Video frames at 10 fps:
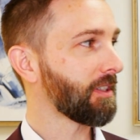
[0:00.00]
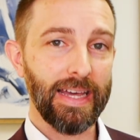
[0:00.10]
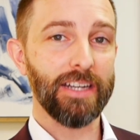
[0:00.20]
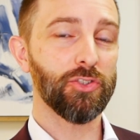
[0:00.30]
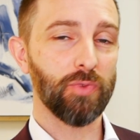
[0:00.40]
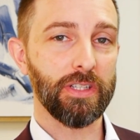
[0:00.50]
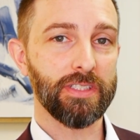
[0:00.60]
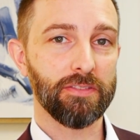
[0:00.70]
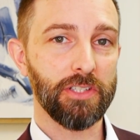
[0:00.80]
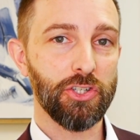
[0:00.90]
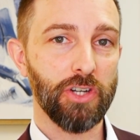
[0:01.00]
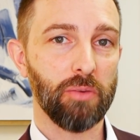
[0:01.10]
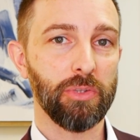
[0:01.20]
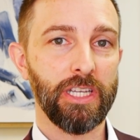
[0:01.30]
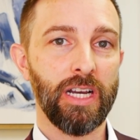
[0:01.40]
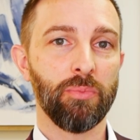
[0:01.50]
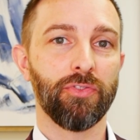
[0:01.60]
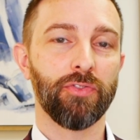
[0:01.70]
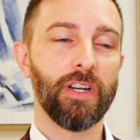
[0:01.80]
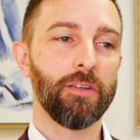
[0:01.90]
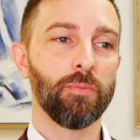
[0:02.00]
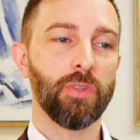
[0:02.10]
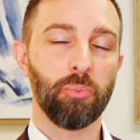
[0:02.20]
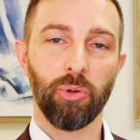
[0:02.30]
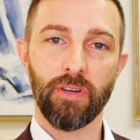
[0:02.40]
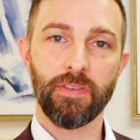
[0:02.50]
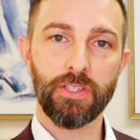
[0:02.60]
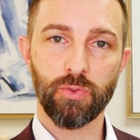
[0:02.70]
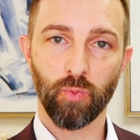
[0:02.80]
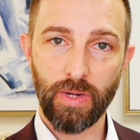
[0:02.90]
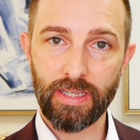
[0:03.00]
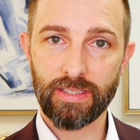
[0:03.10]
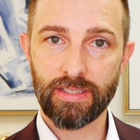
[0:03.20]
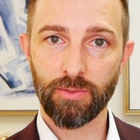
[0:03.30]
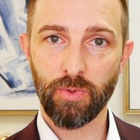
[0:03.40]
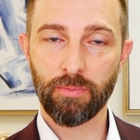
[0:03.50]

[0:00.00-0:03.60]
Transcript: That is relatively sharply up from the previous weeks that